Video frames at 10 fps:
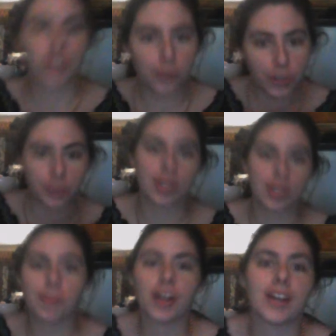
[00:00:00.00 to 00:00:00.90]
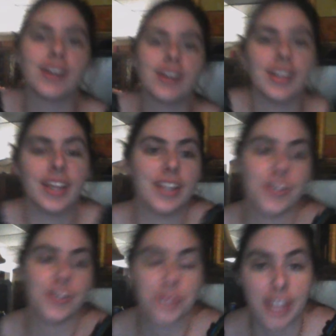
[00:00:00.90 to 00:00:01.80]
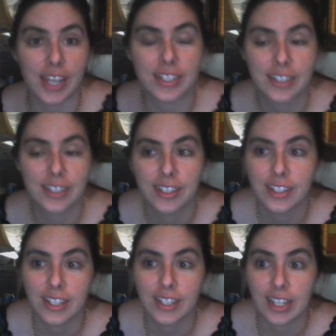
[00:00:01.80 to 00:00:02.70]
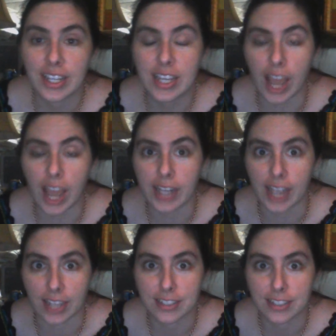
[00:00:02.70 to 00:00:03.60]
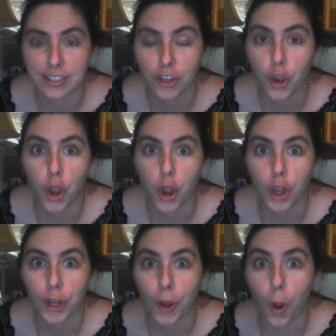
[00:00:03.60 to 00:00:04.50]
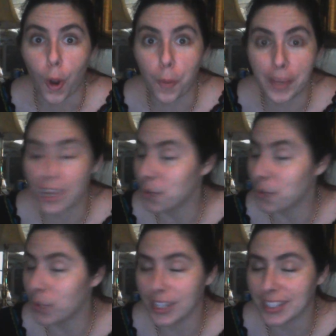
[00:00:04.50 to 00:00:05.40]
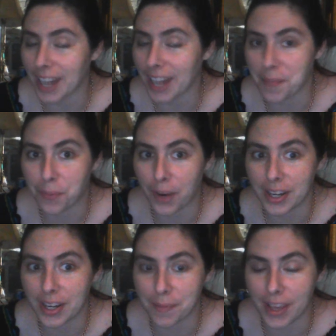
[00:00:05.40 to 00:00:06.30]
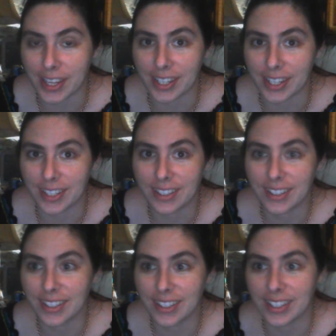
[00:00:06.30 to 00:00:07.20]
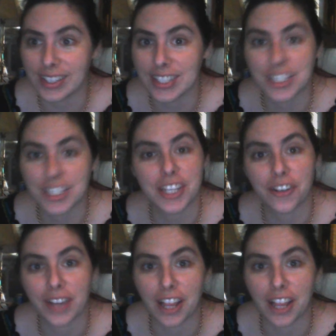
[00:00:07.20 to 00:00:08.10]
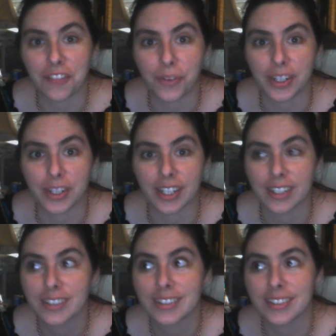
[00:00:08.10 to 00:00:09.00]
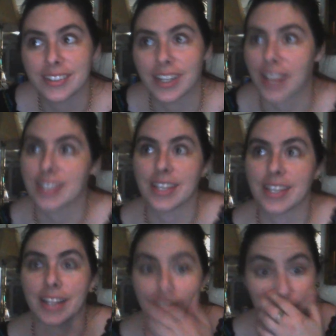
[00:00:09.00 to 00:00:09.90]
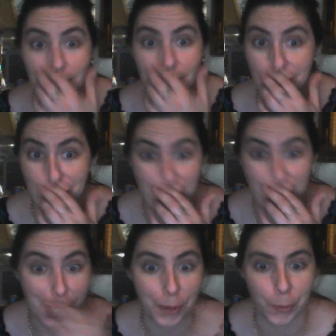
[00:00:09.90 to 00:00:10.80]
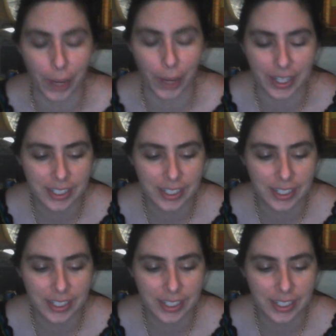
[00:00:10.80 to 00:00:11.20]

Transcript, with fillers: a new summer in a new state? God, yes. Hoping and willing that I pray to make it at least a year in California, then I could say that I did it. Great.